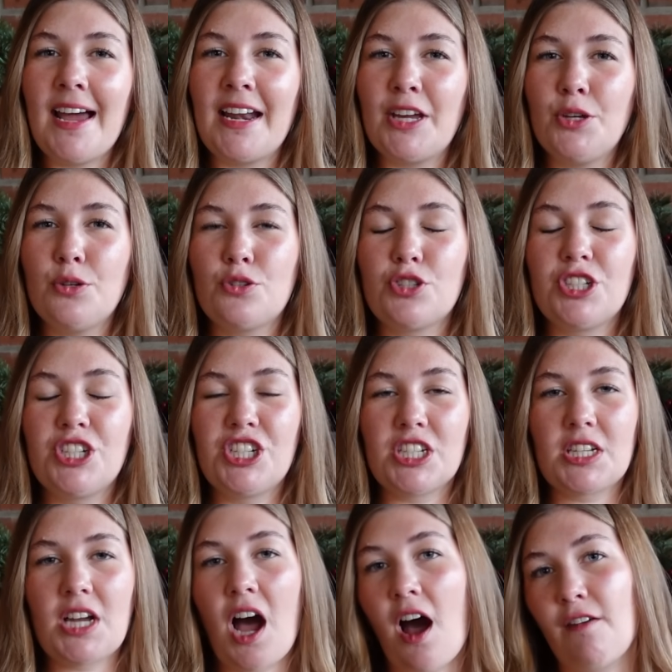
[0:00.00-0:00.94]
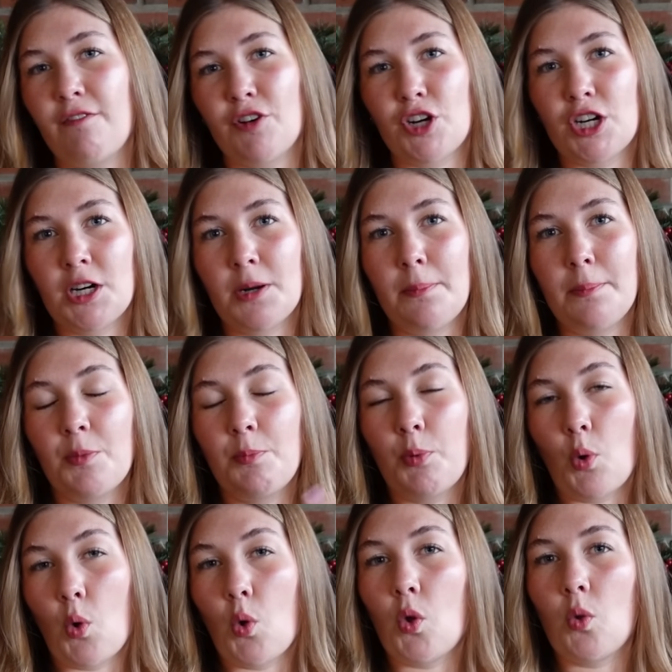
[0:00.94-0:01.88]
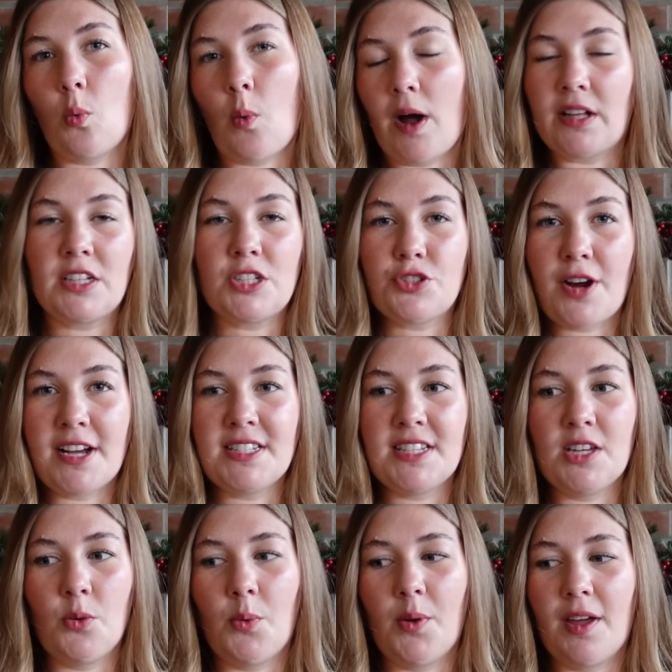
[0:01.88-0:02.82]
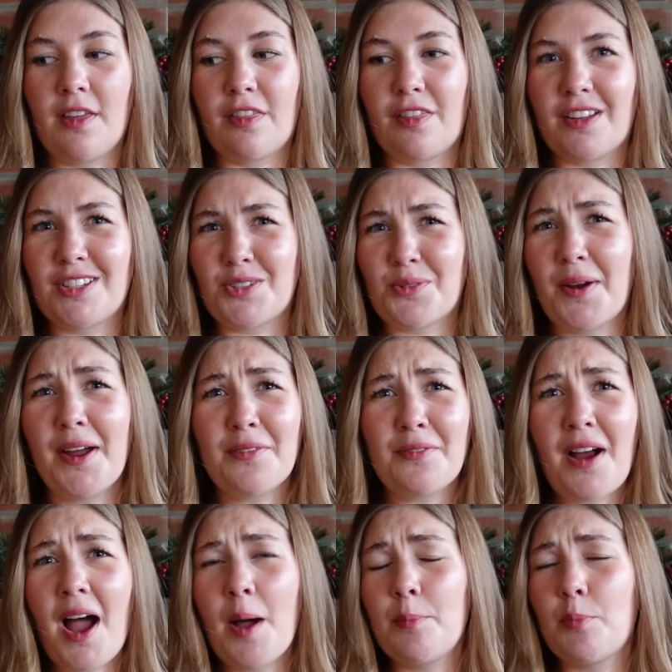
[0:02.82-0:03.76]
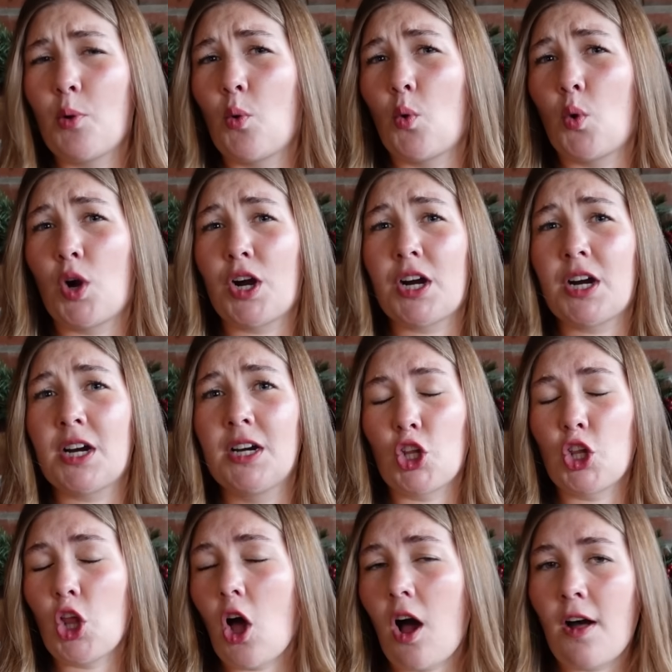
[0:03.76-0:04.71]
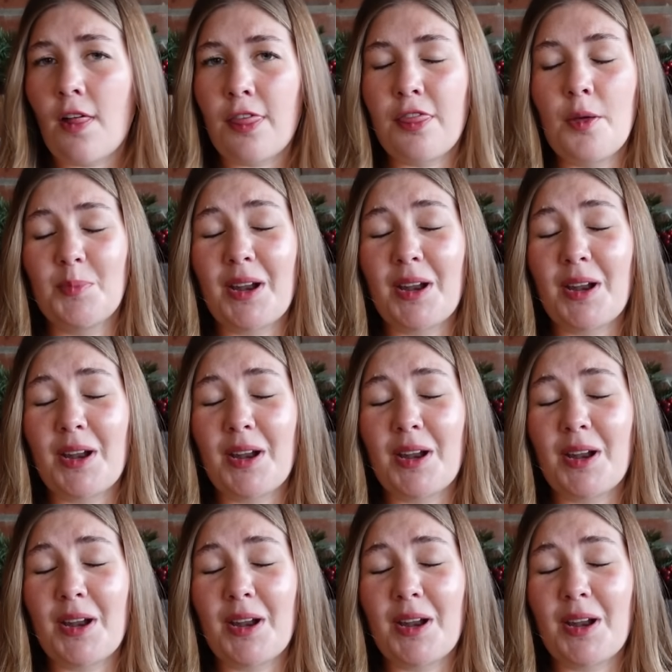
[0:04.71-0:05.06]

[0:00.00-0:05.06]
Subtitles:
and I usually just cover the bowl while it's rising with like saran wrap or cloth,